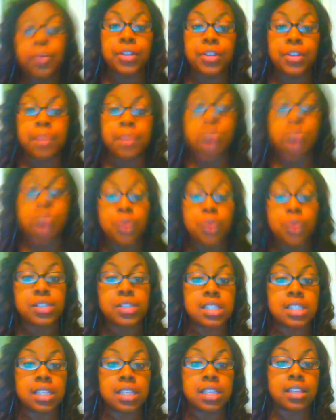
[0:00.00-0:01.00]
were the
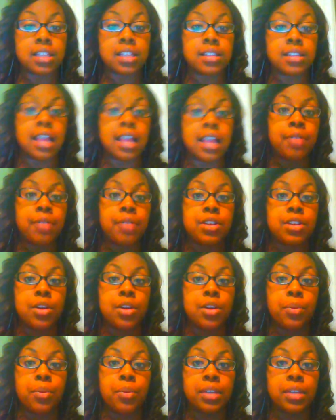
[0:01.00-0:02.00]
most, that,
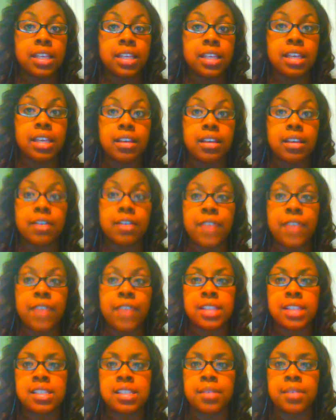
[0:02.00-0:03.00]
really
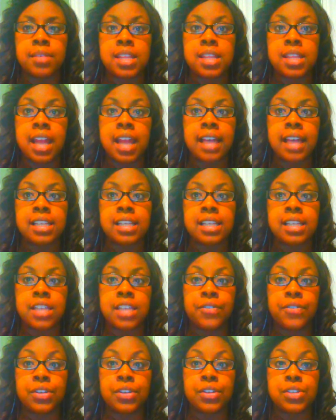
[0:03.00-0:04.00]
affected something that I could
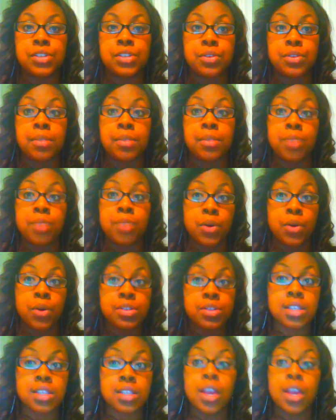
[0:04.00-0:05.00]
definitely do the
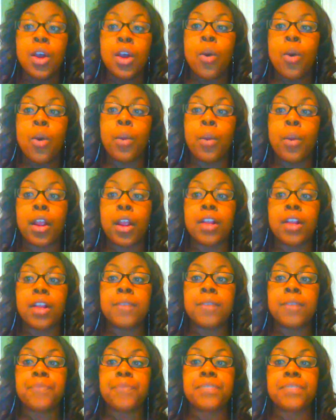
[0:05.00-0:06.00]
most,
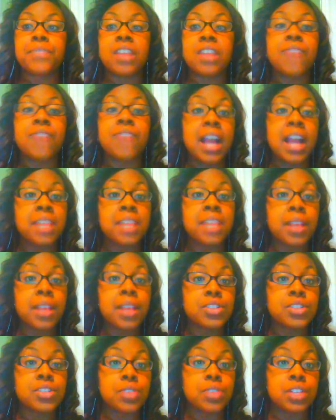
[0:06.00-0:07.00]
were finding
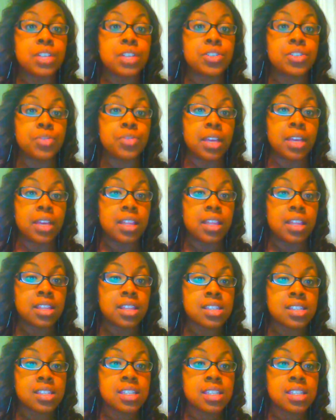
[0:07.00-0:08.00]
my students'
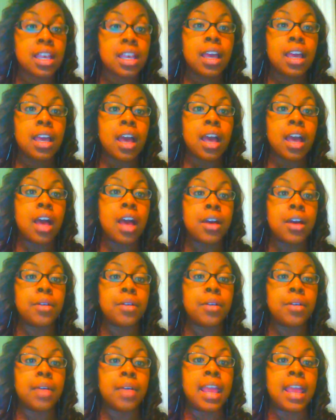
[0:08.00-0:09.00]
strengths
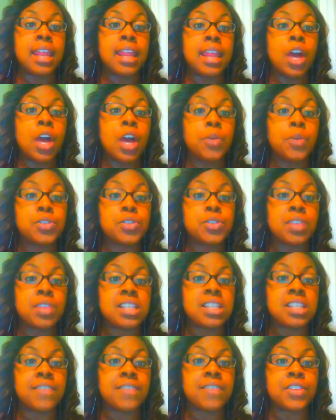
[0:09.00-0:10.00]
and help
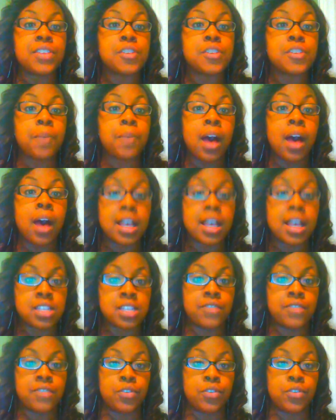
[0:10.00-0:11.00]
students envision
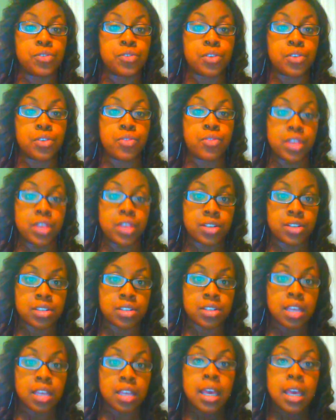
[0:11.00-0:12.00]
positive future
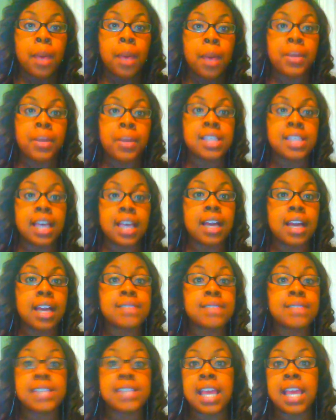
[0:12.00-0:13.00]
careers. Because, like
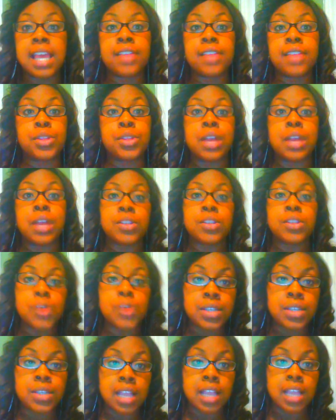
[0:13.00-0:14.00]
I said throughout this
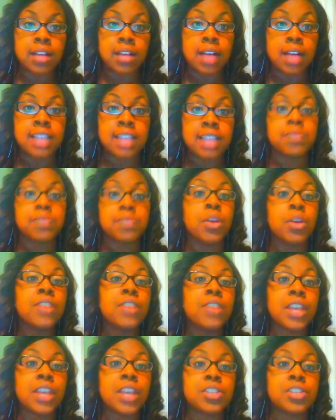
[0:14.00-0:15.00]
whole entire class,
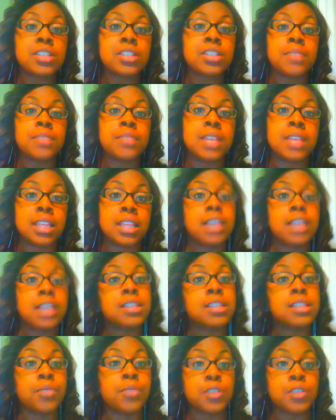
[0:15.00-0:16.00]
motivation to me, I think,
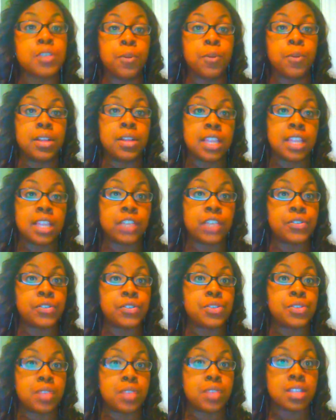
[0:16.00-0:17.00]
is the most important things for
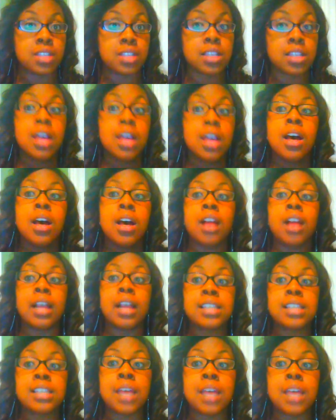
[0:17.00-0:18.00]
students. A
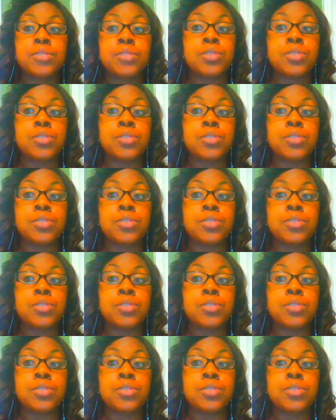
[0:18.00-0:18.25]
lot of times,